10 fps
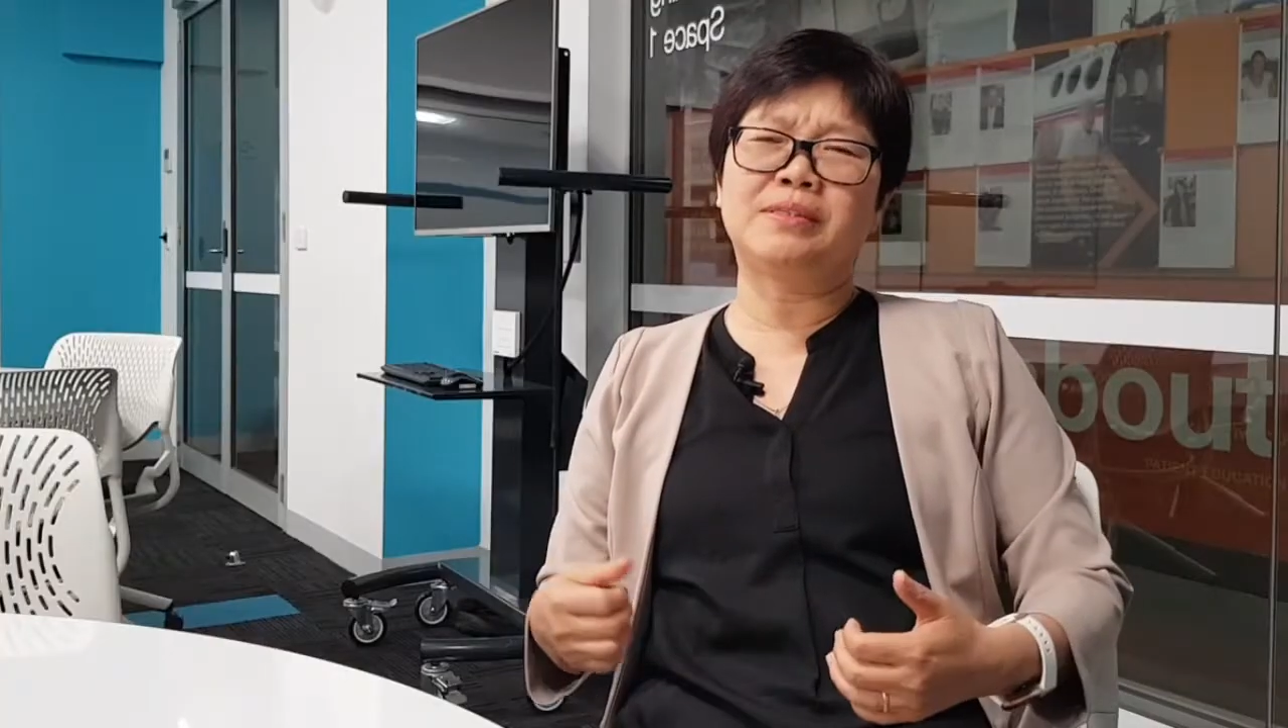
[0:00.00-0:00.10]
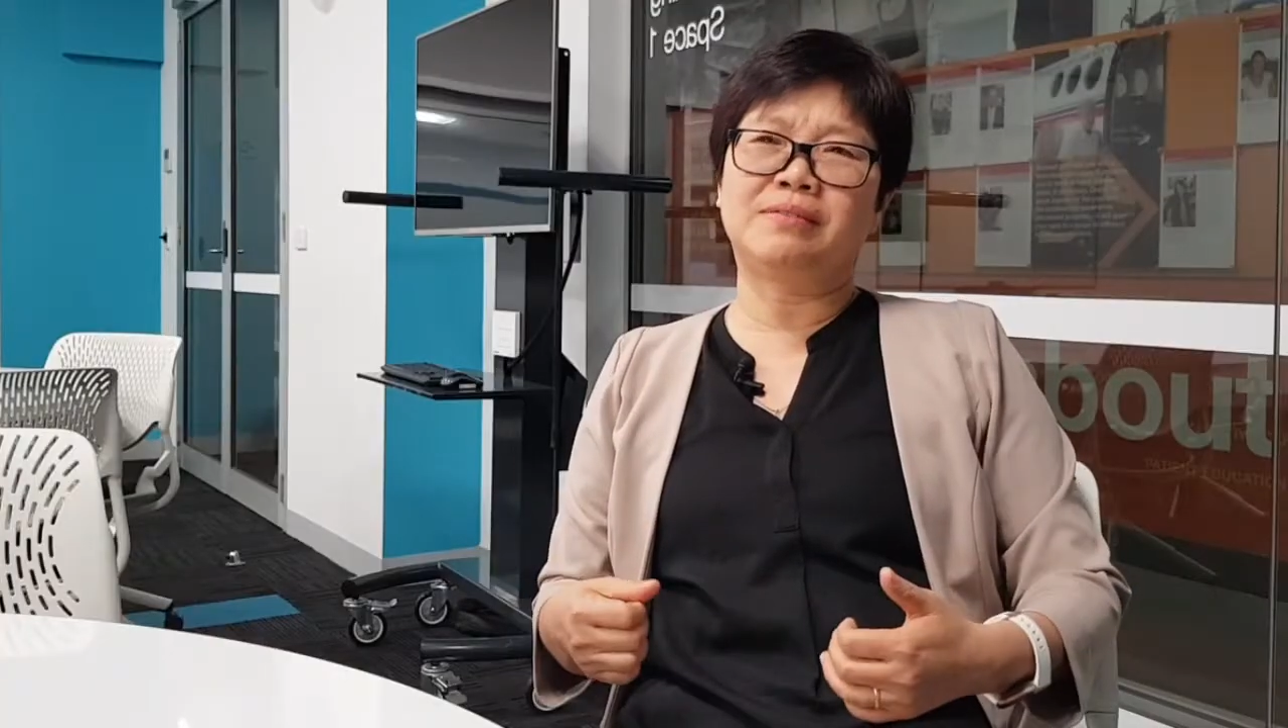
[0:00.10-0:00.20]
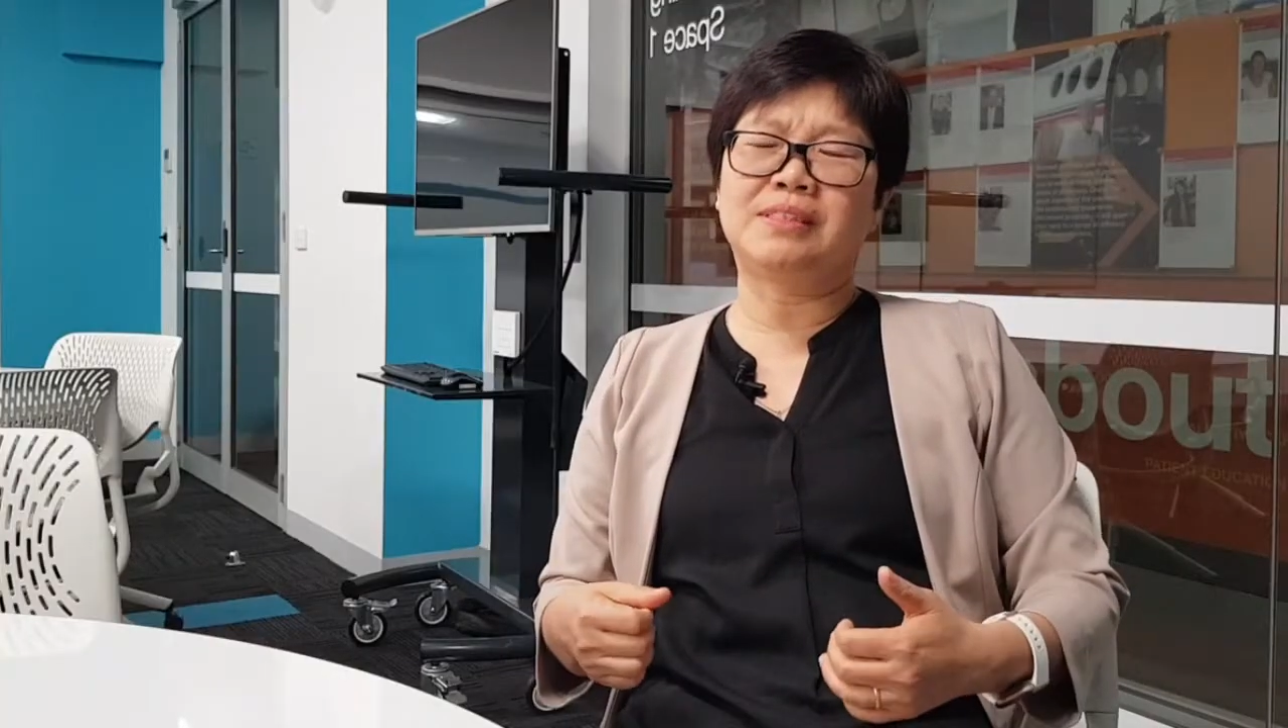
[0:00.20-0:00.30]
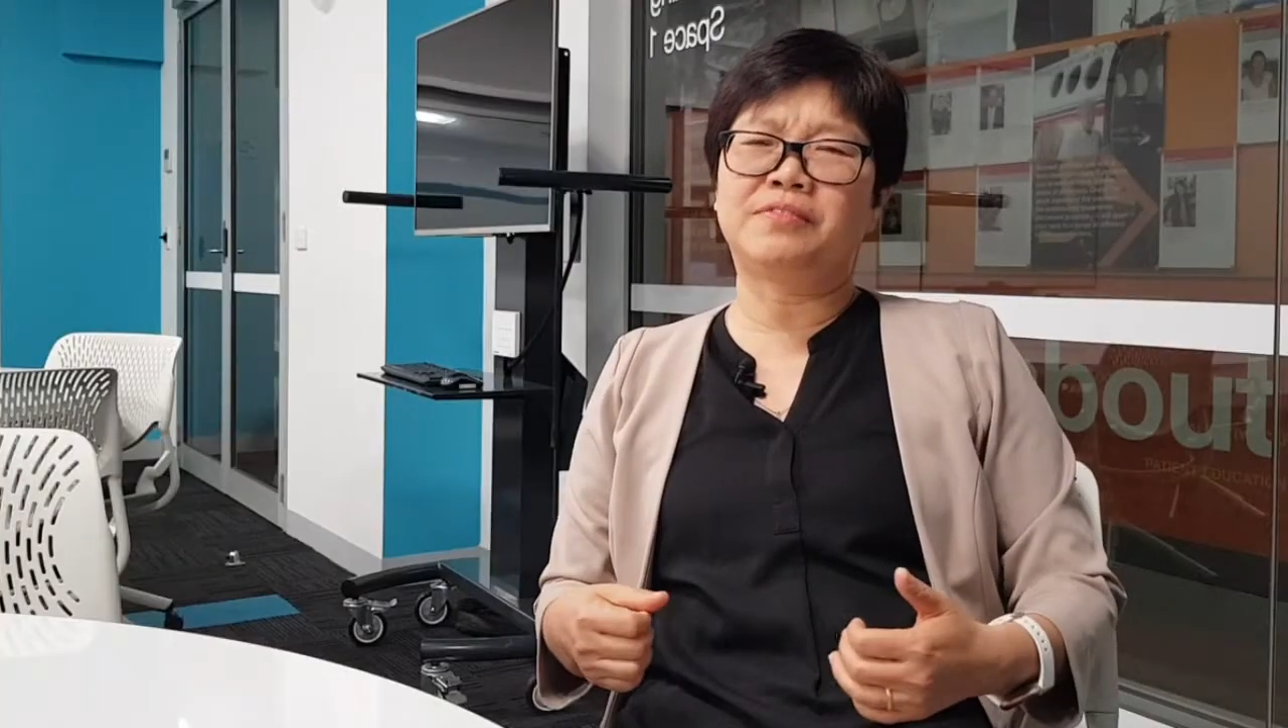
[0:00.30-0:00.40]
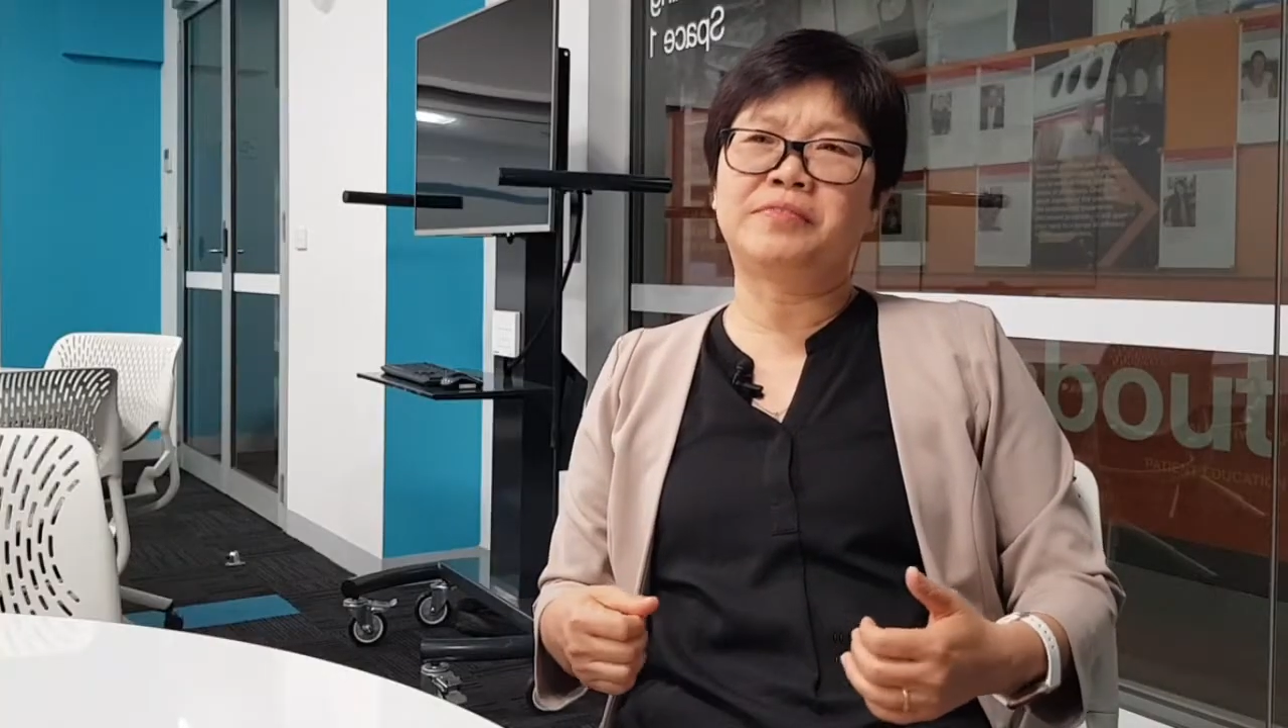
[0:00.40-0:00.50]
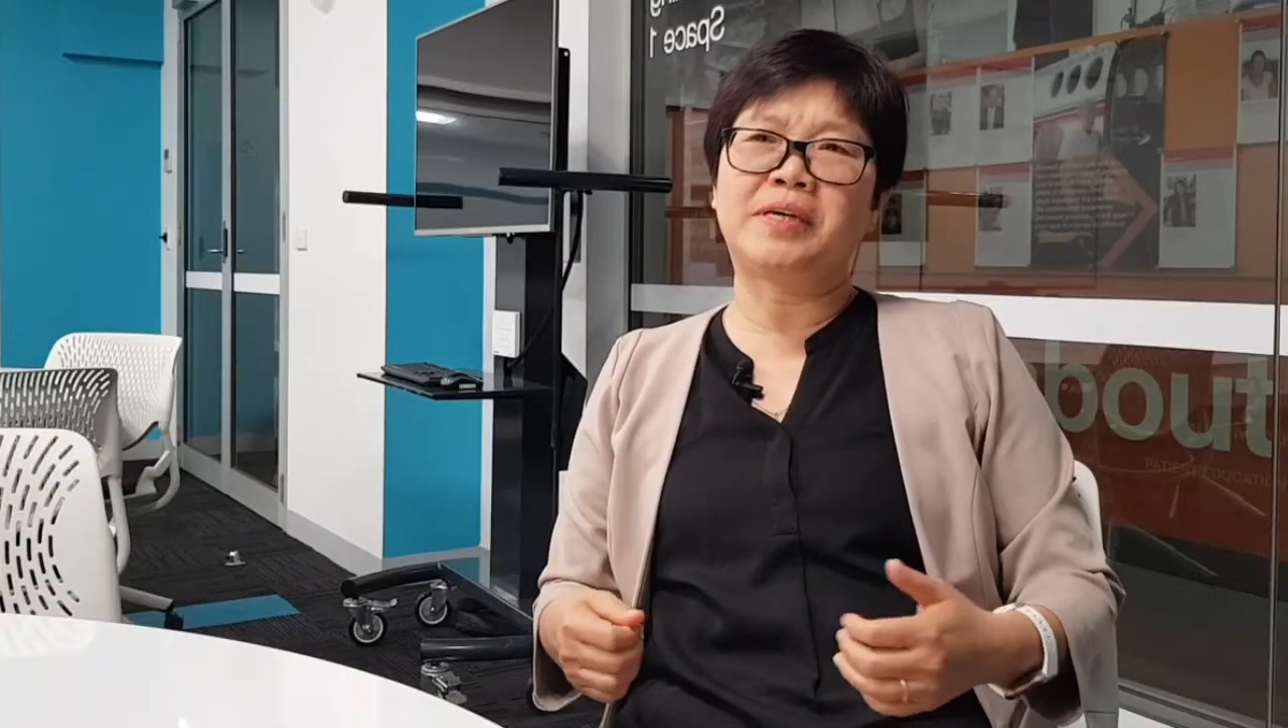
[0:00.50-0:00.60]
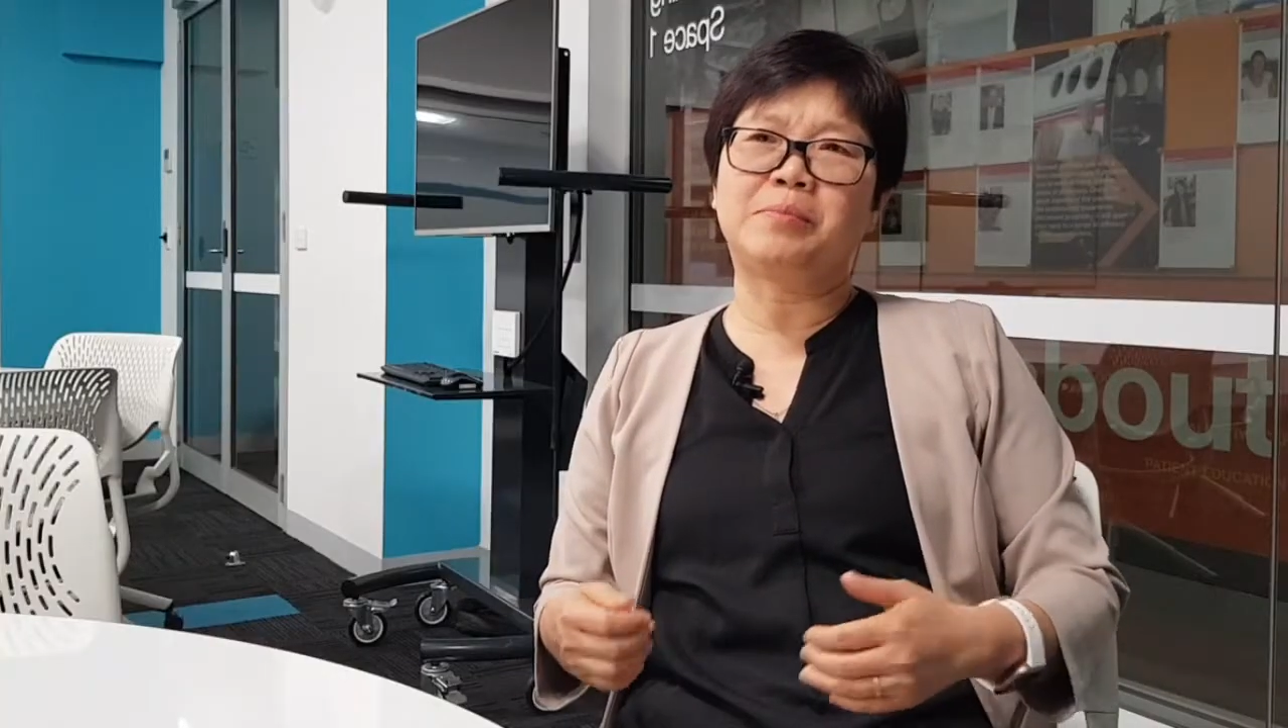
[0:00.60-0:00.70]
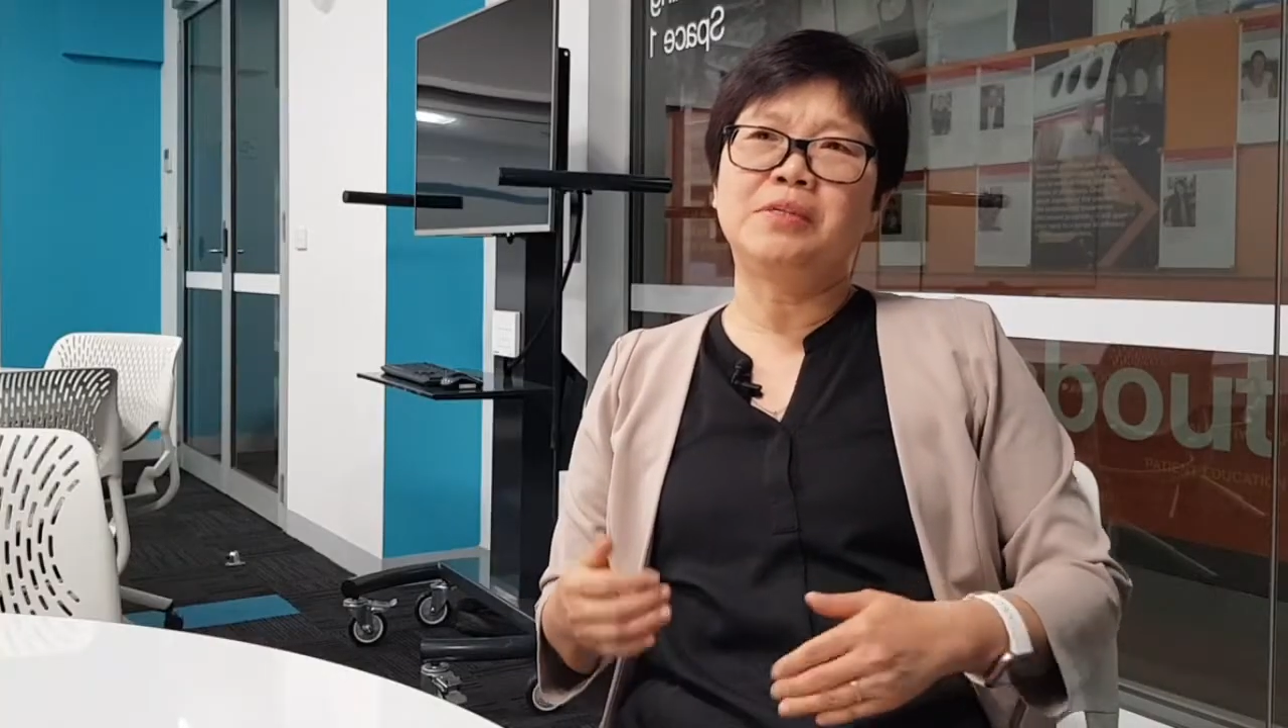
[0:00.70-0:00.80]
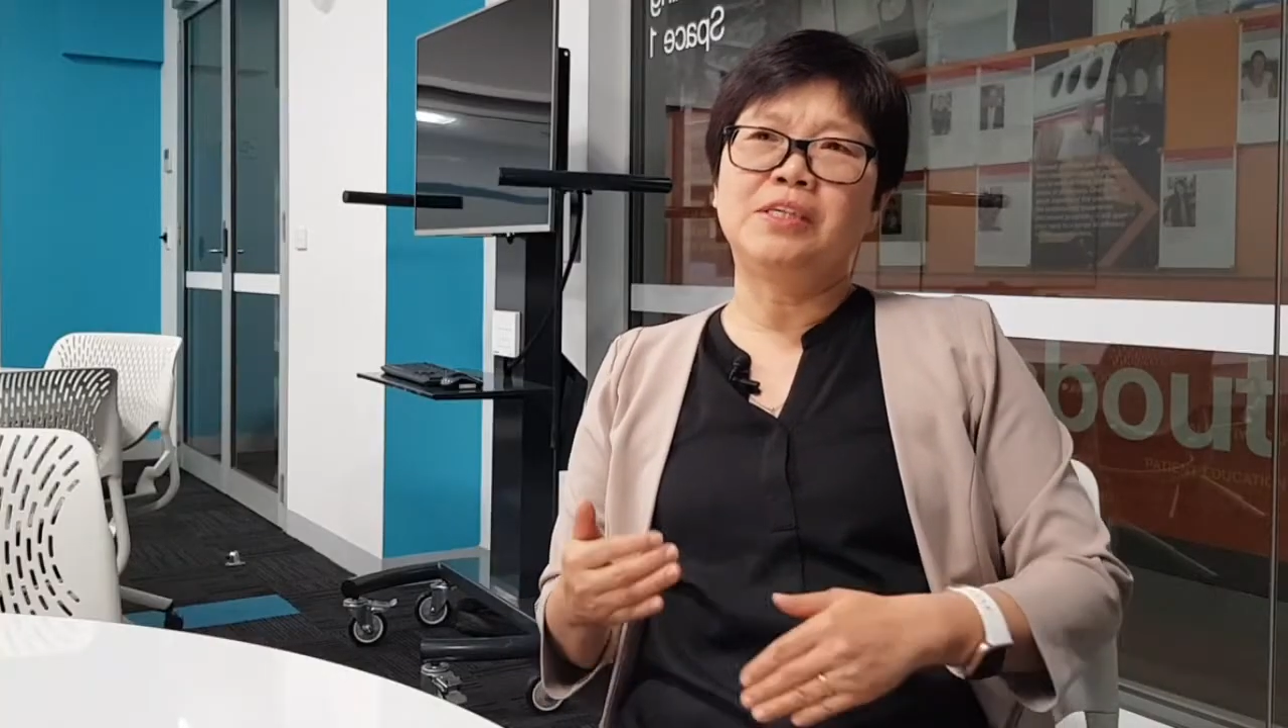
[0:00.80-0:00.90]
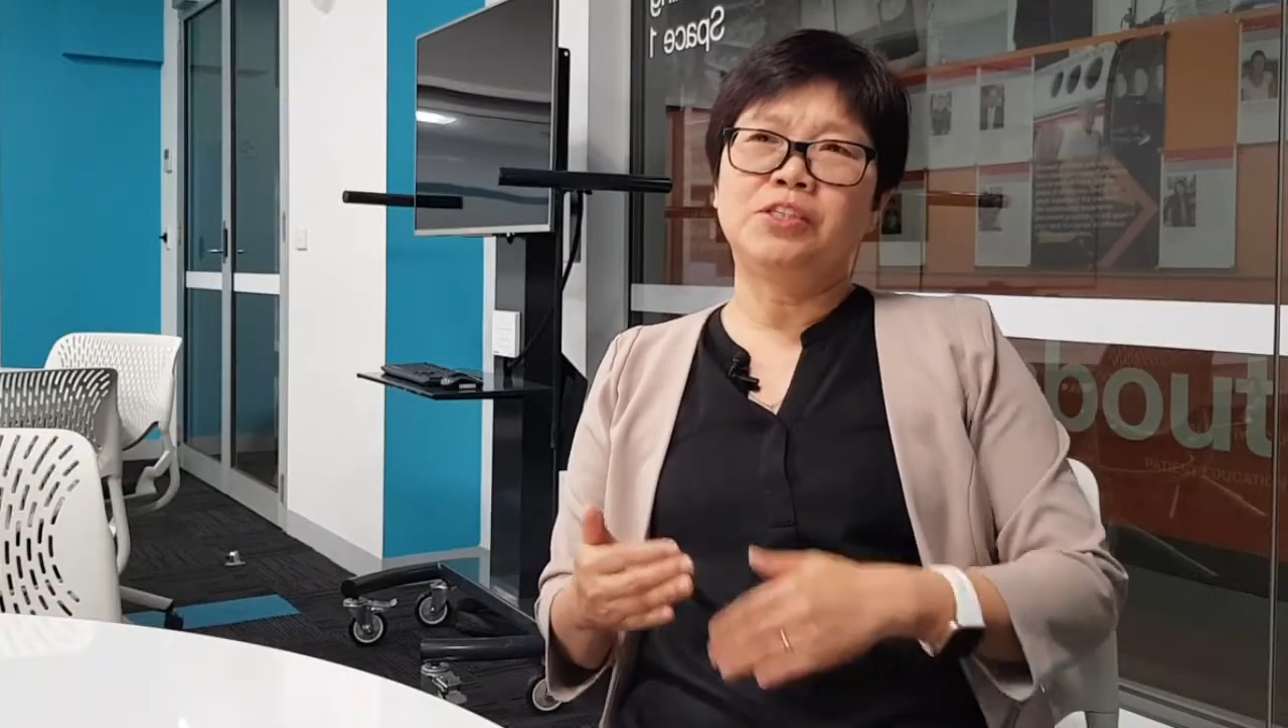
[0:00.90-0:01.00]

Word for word: ourselves up